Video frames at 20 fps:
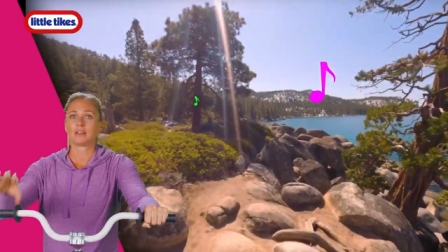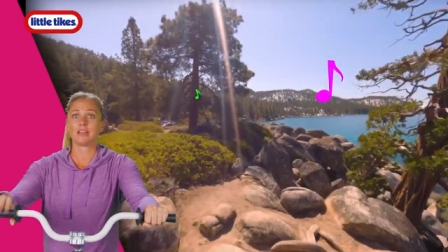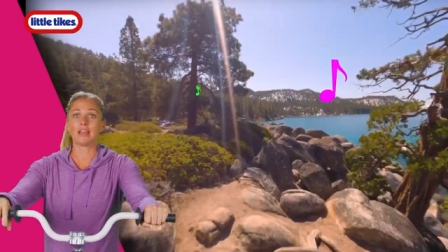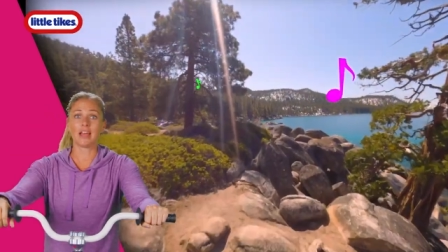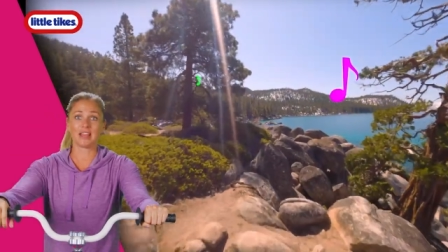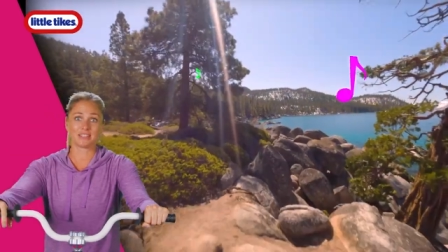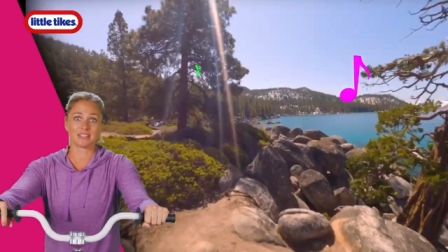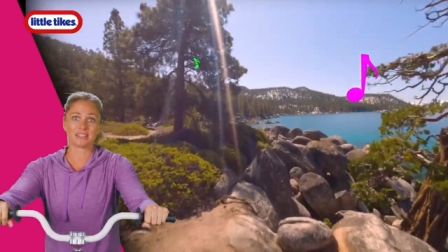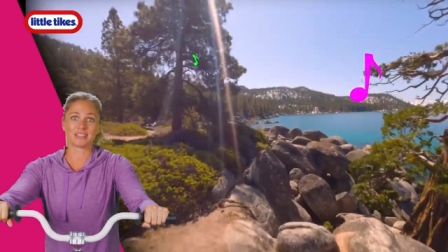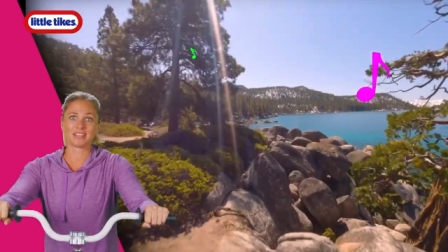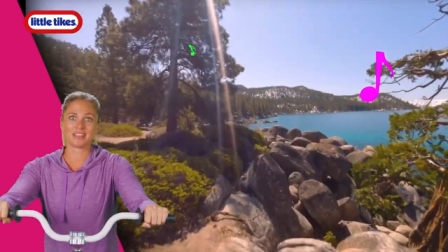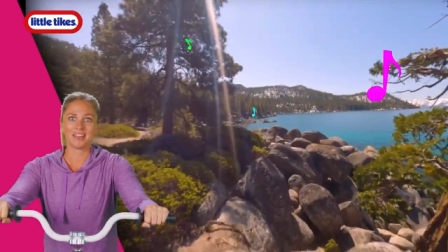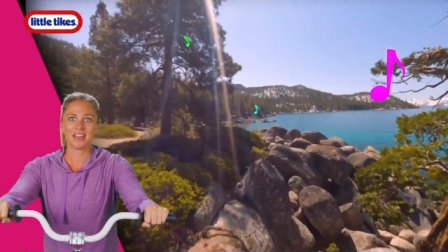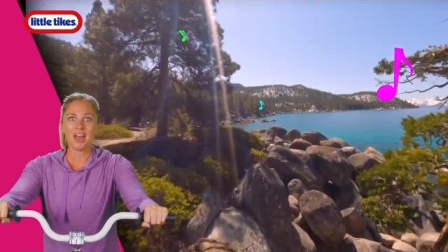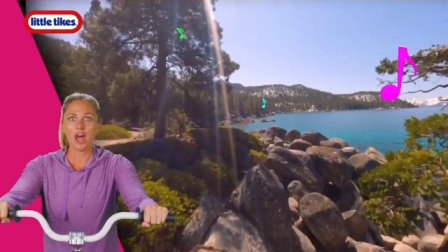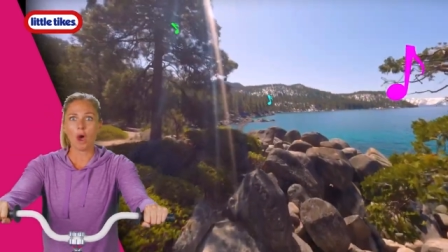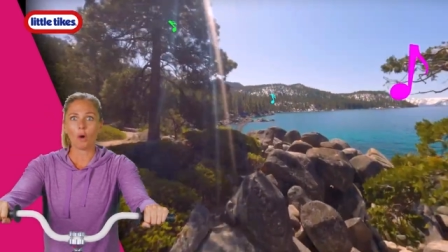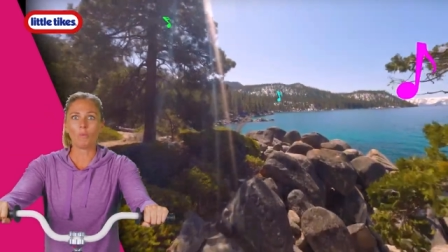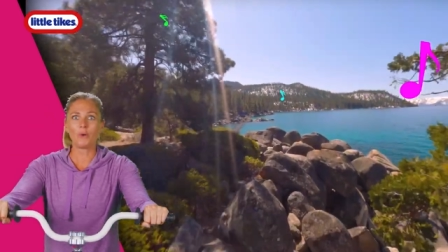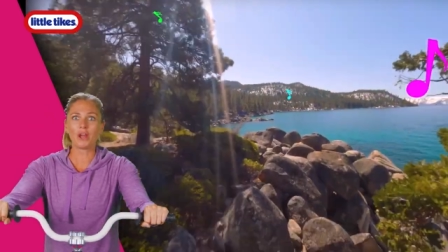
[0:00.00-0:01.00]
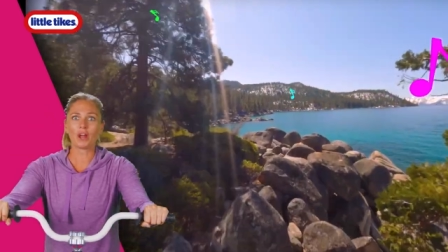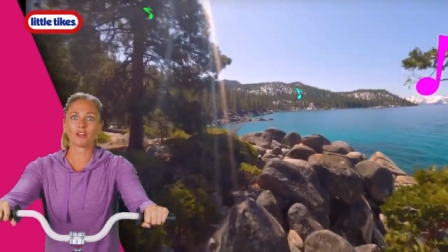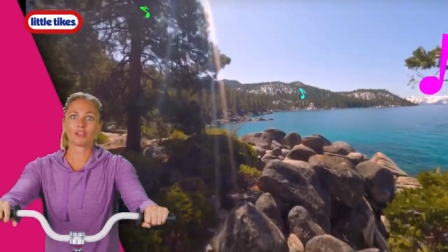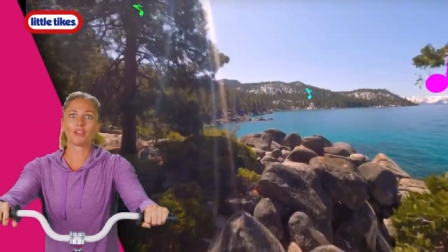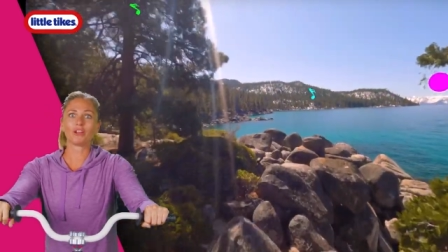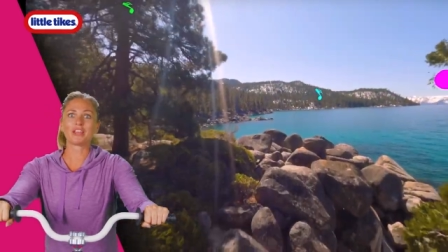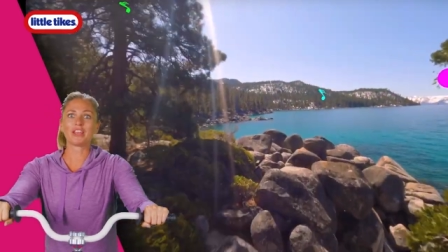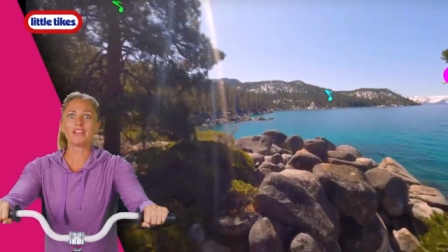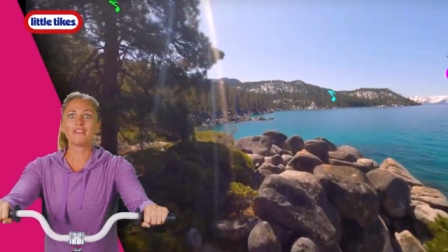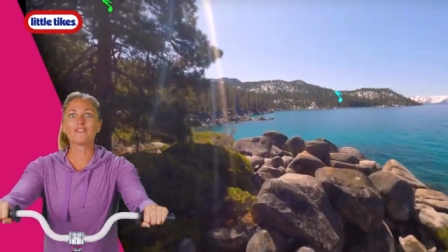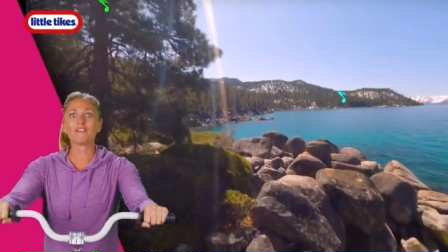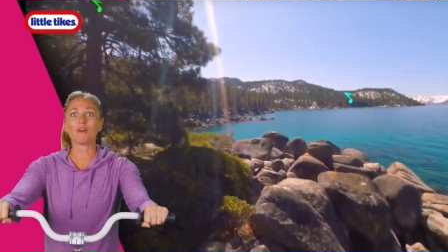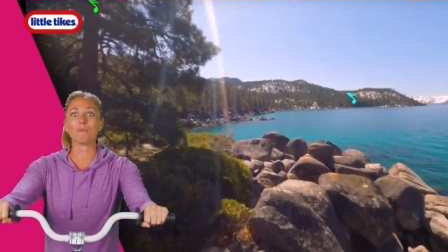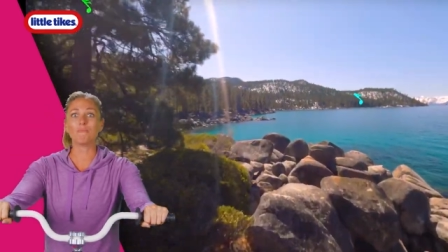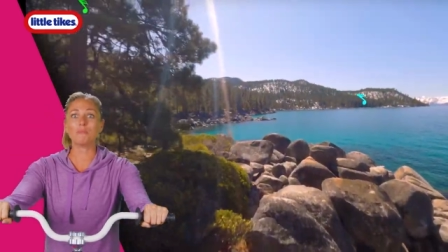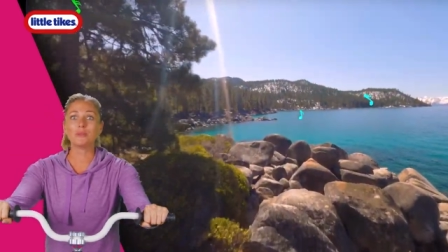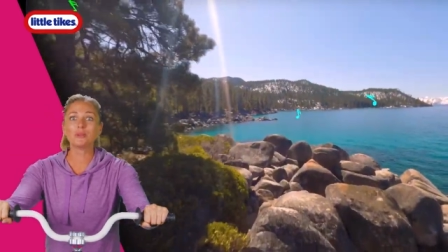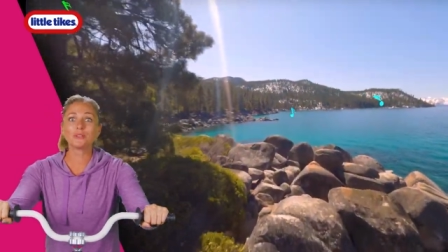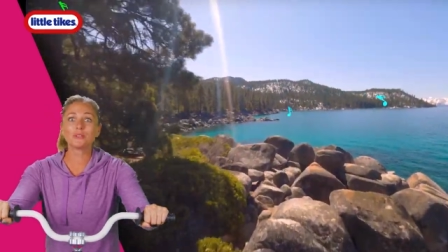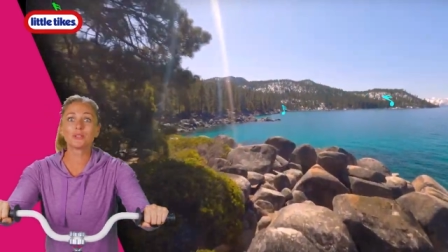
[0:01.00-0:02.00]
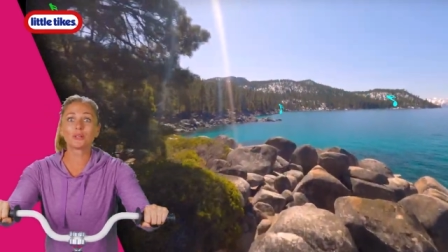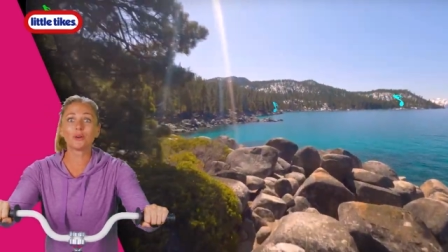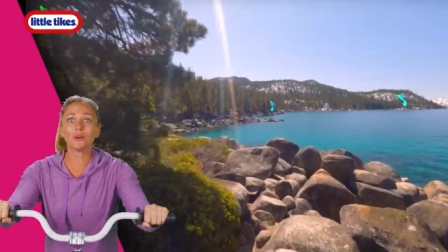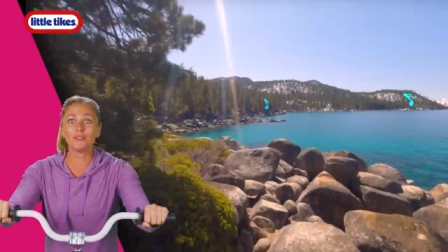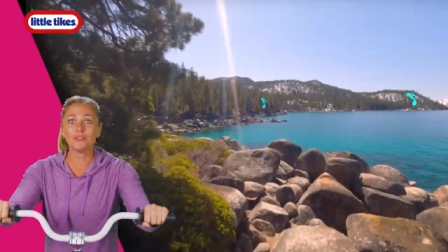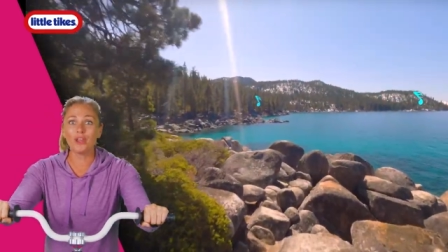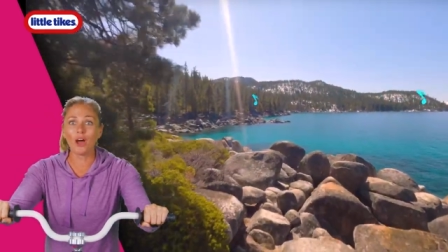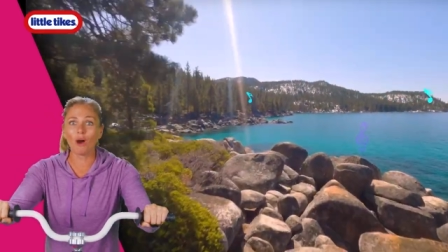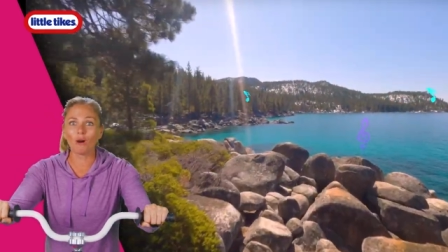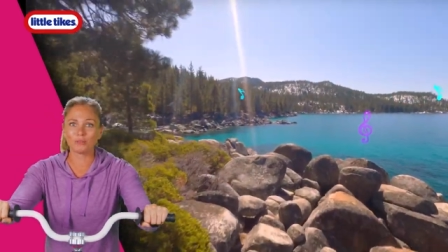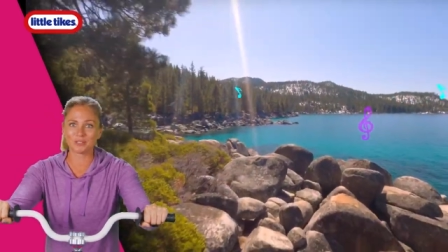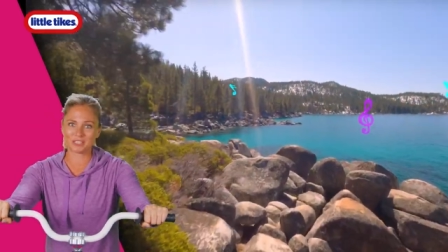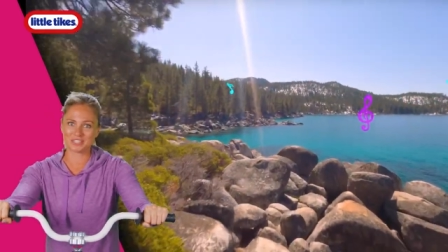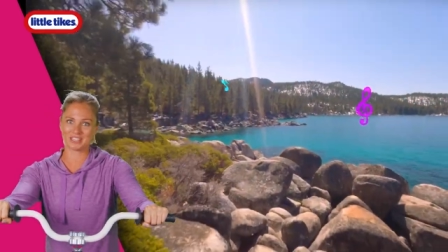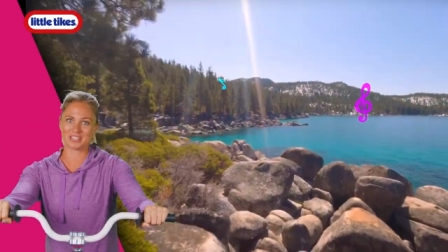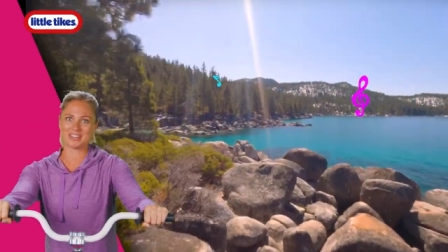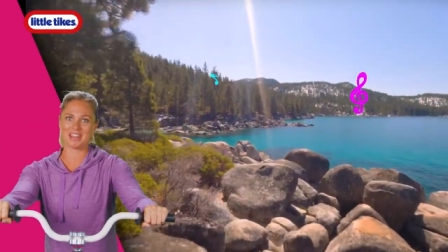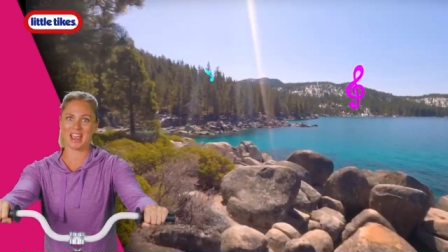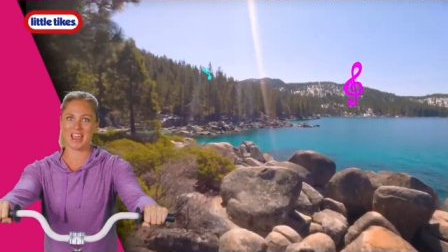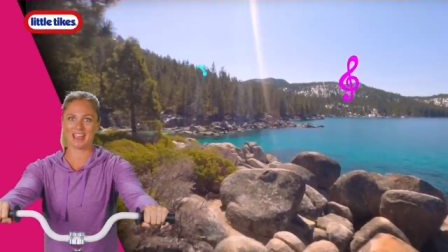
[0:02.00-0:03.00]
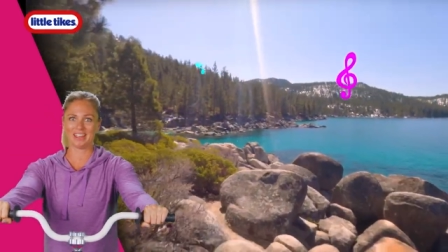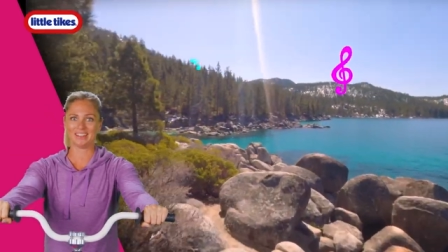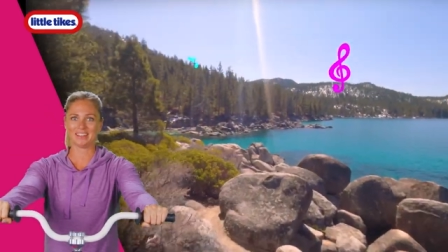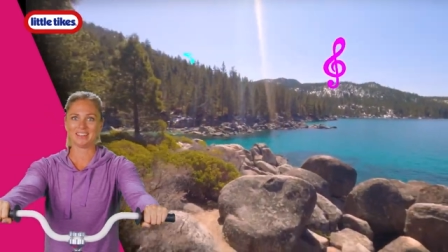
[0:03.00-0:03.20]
Yes, we are looking for musical notes today.